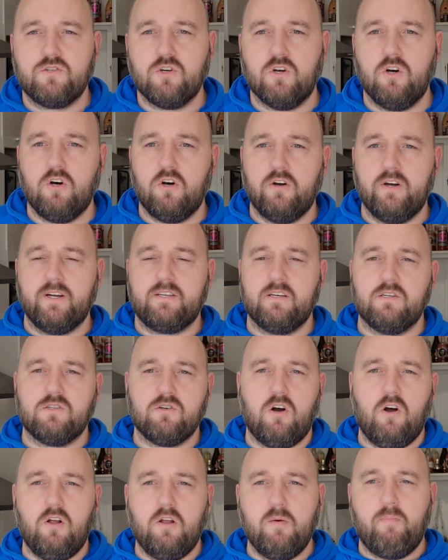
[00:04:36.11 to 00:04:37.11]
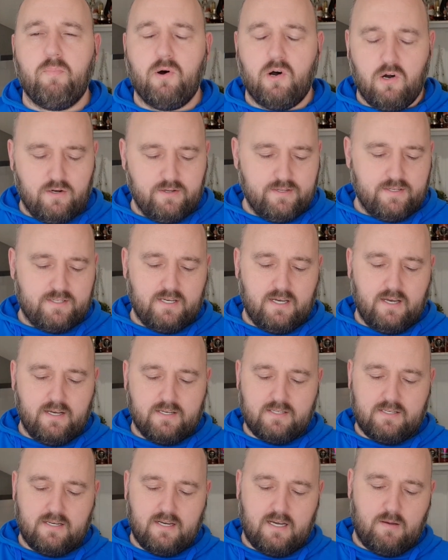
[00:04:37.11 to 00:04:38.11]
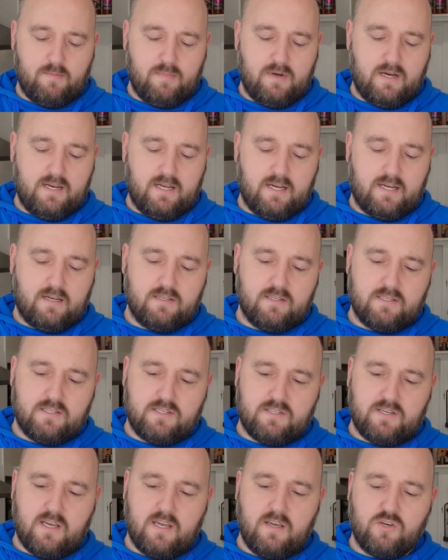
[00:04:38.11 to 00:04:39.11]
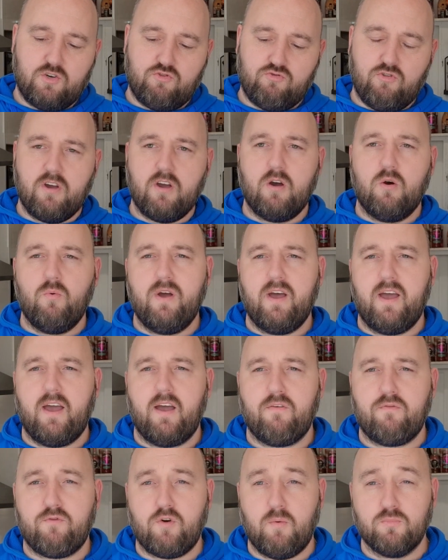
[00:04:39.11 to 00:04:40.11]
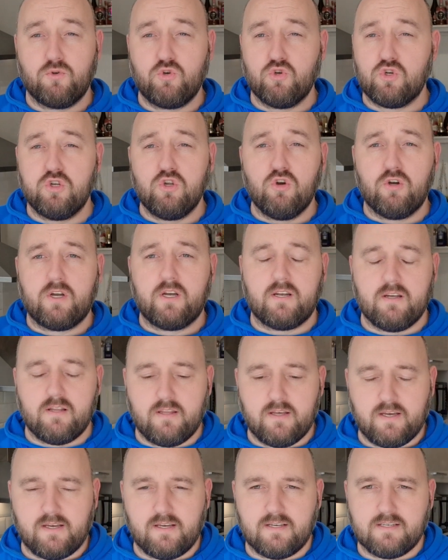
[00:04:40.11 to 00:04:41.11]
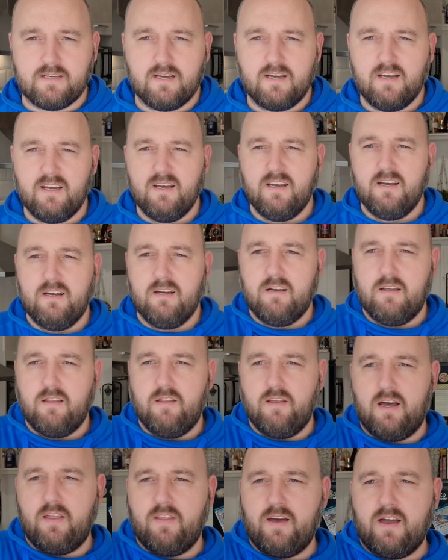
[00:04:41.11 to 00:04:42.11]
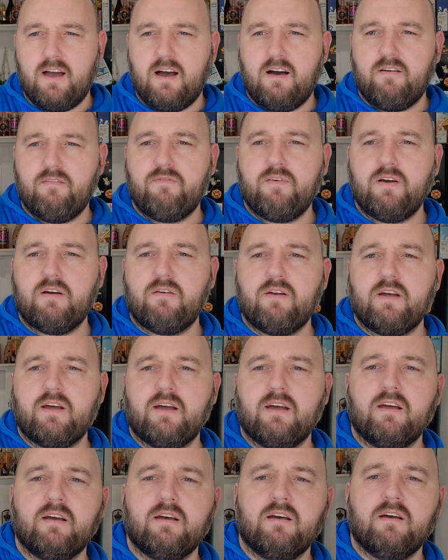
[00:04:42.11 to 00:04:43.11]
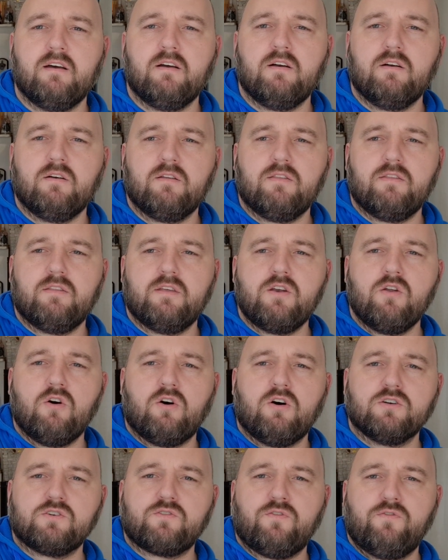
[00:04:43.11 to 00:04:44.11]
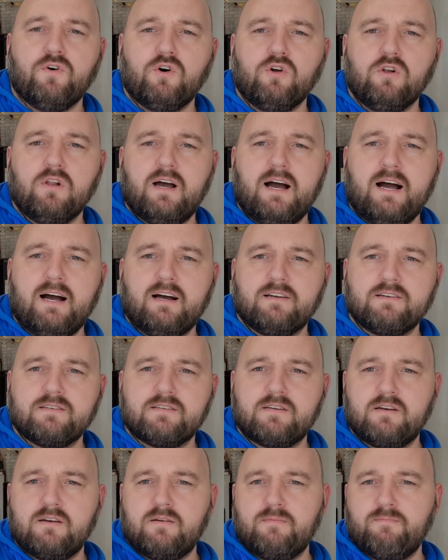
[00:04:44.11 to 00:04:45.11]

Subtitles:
So it is all important taste time, and I can see straight away from just looking at these that they are they're not as full as